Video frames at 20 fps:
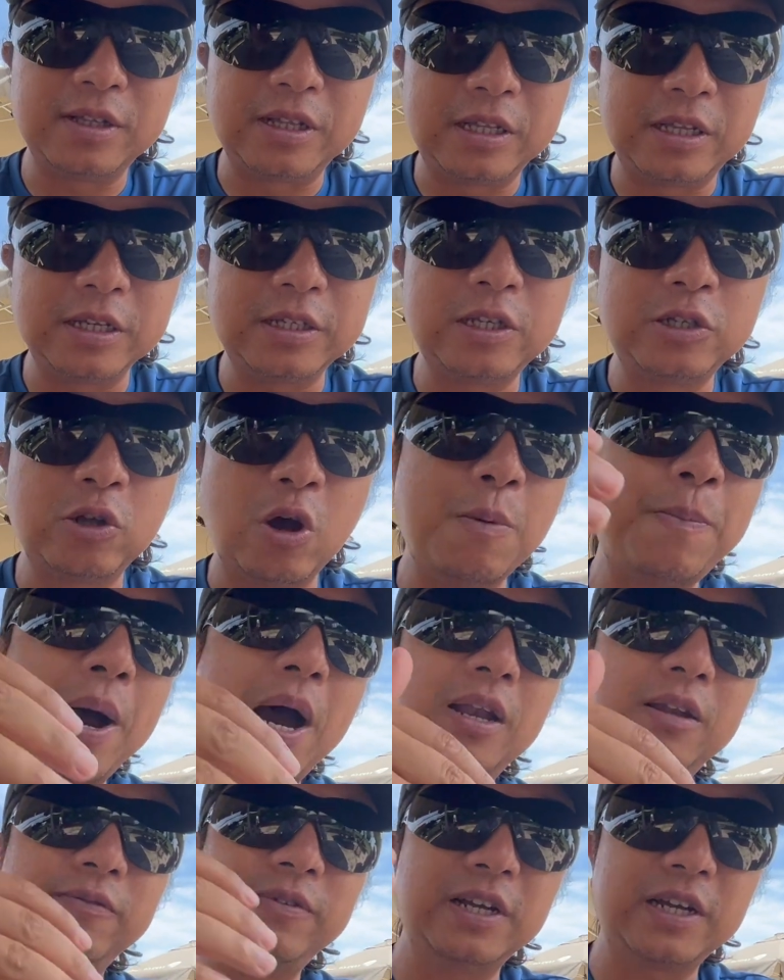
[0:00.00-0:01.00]
this is all
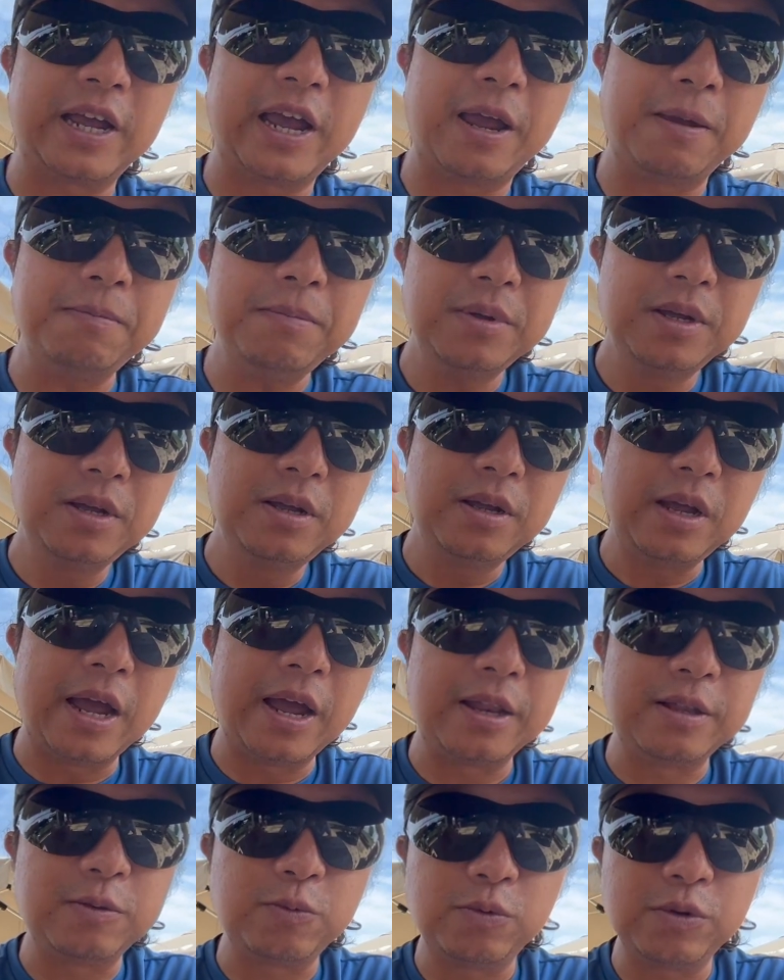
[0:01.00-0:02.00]
part of the game,
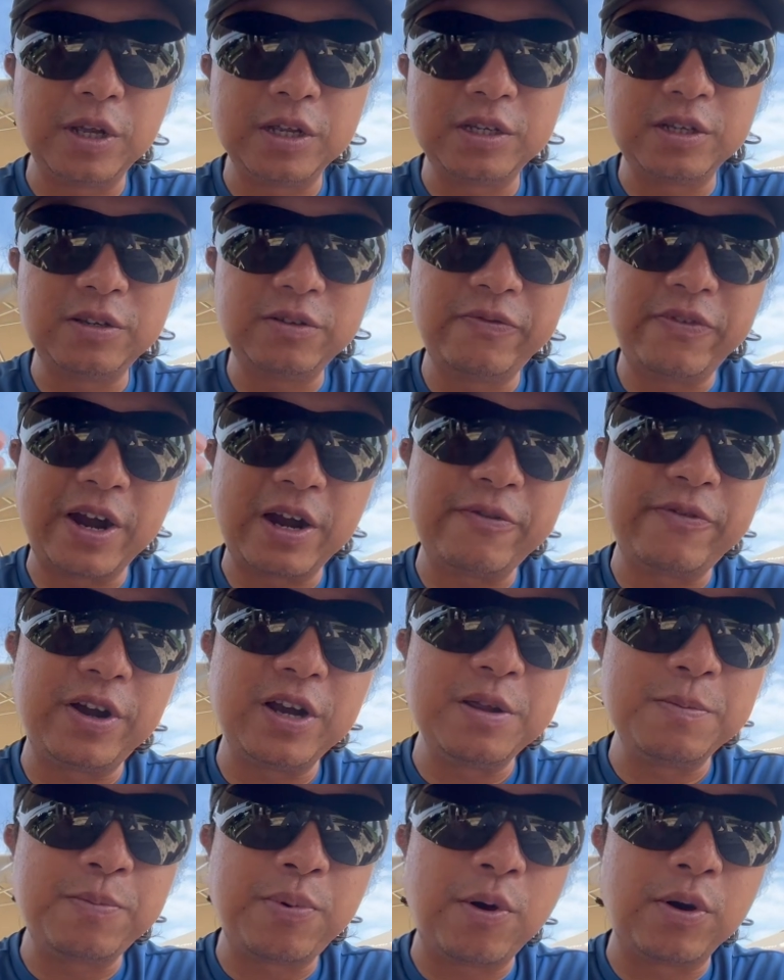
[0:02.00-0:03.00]
and this is very very
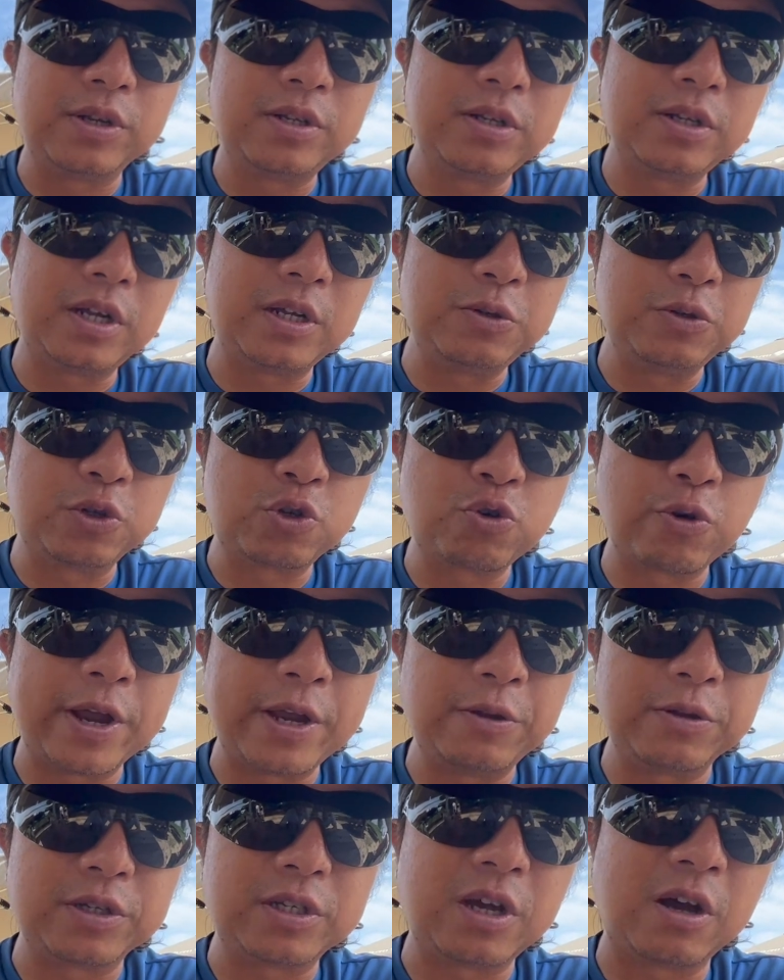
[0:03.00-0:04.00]
important that you train
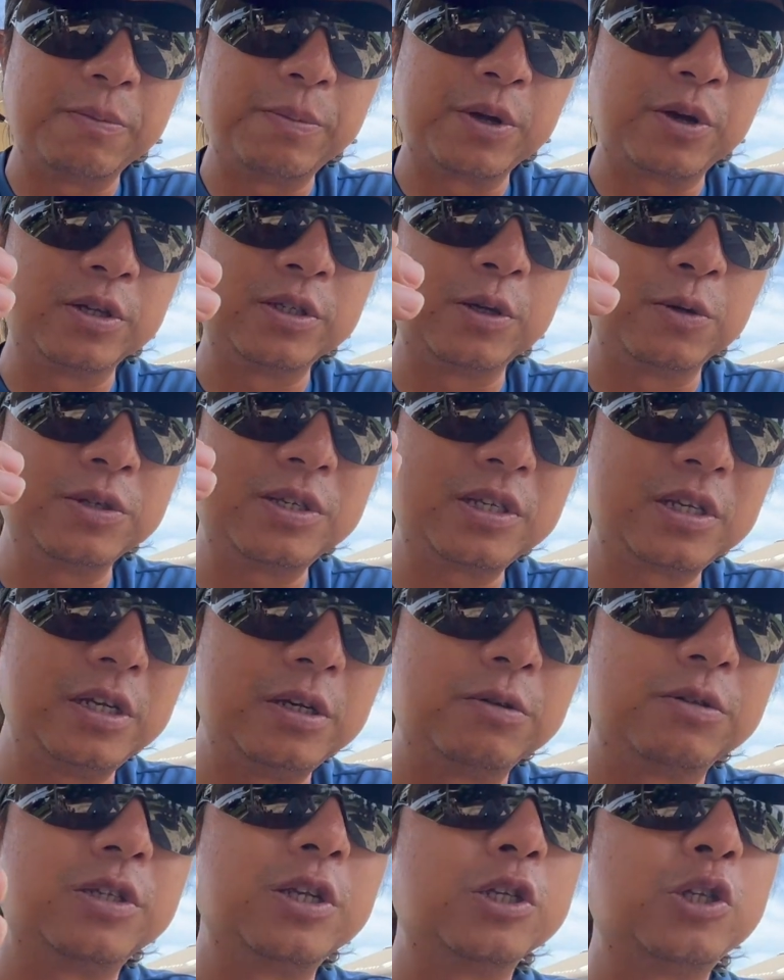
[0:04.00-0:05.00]
yourself because those
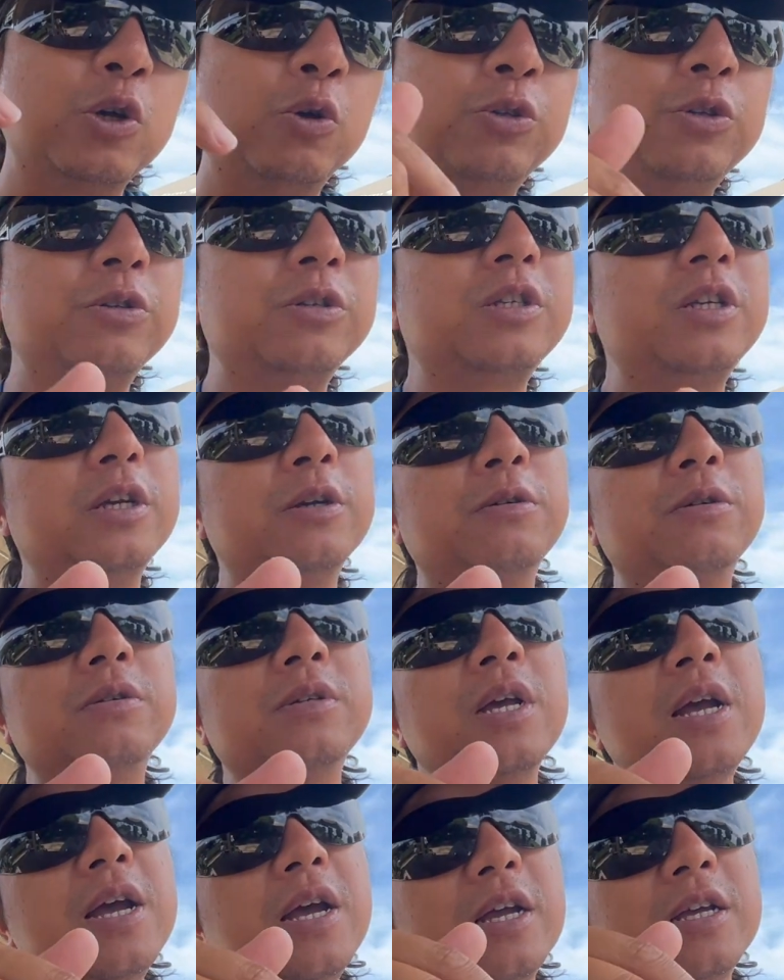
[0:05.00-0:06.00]
skills, the social skill,
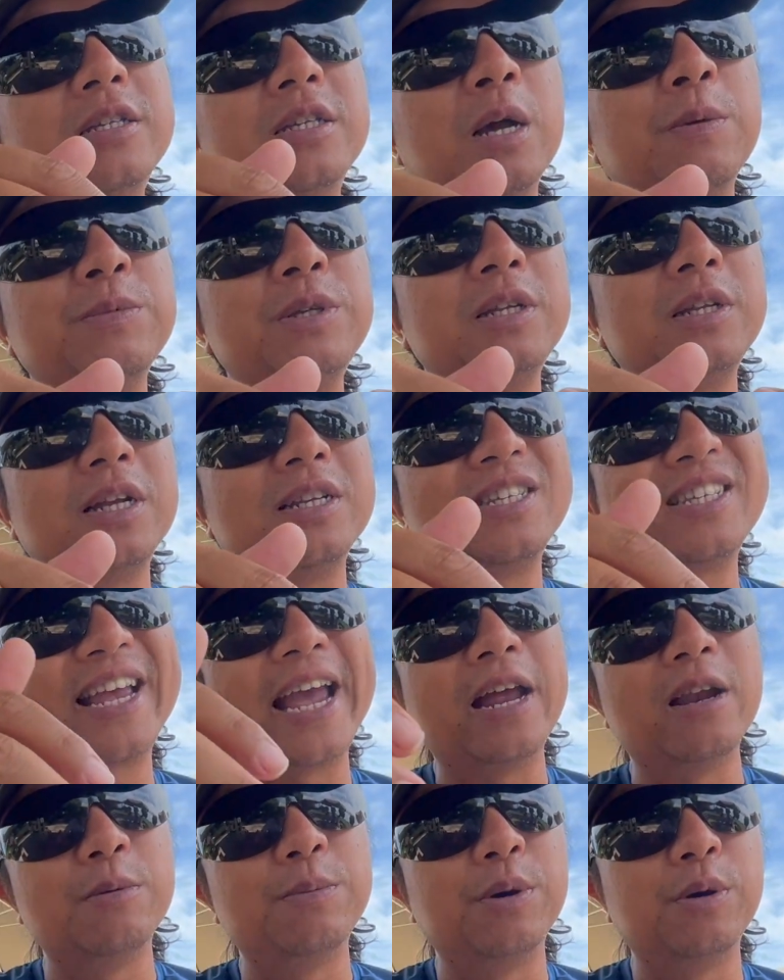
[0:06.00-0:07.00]
is something that's
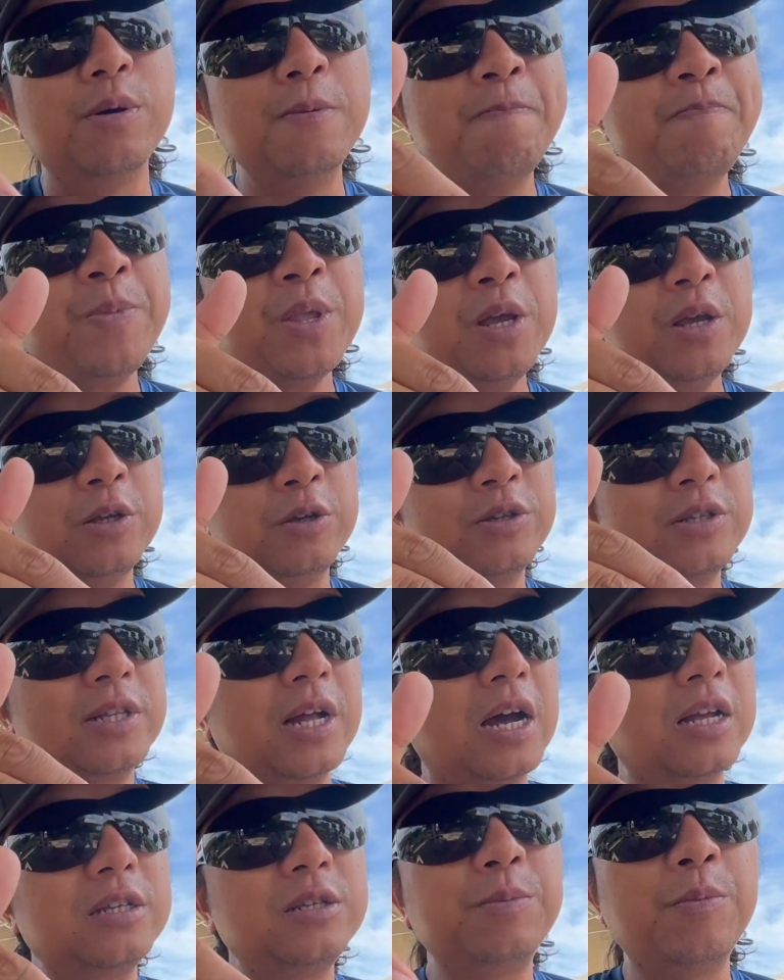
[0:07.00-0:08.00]
scalable you
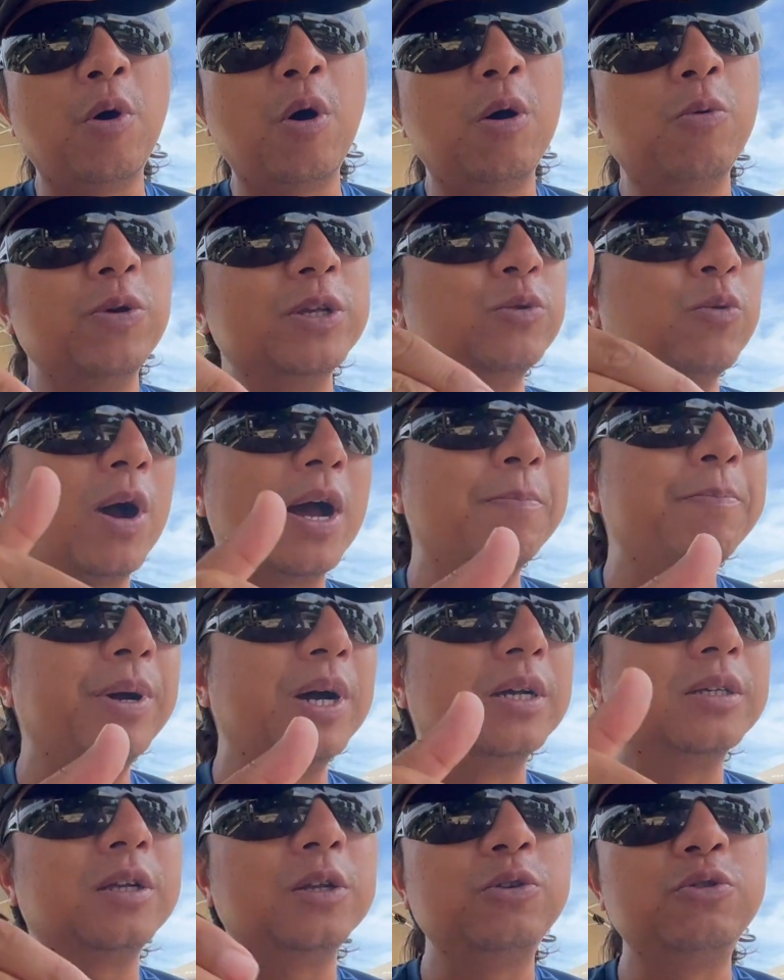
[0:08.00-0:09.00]
start small with one
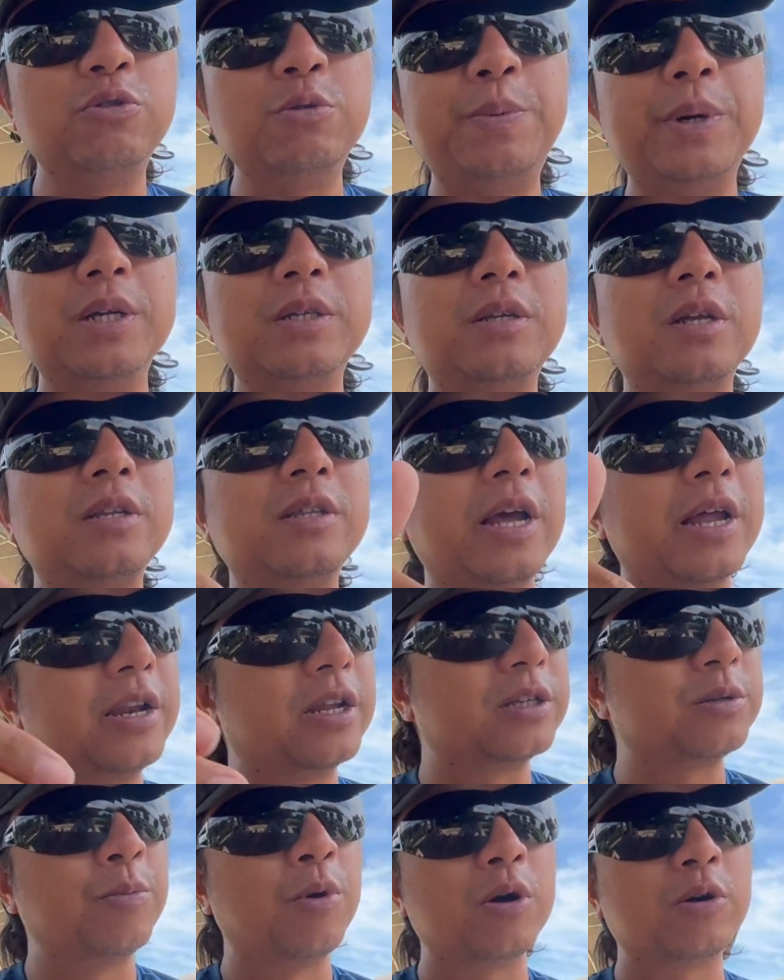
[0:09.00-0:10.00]
person, two person, then a
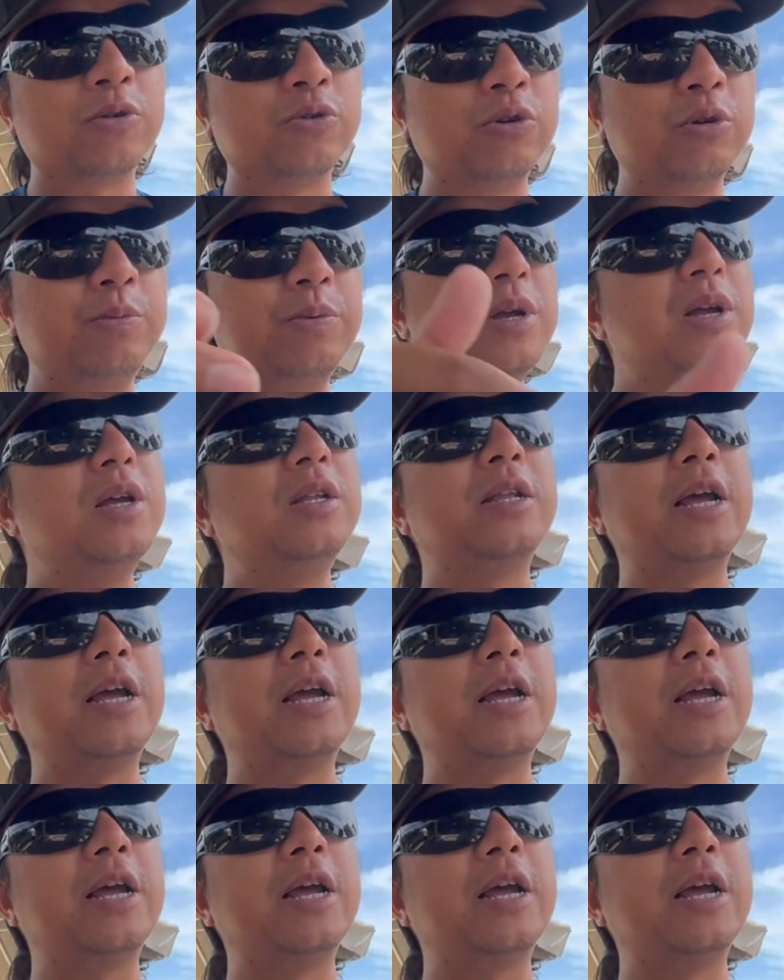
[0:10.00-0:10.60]
small group, mm.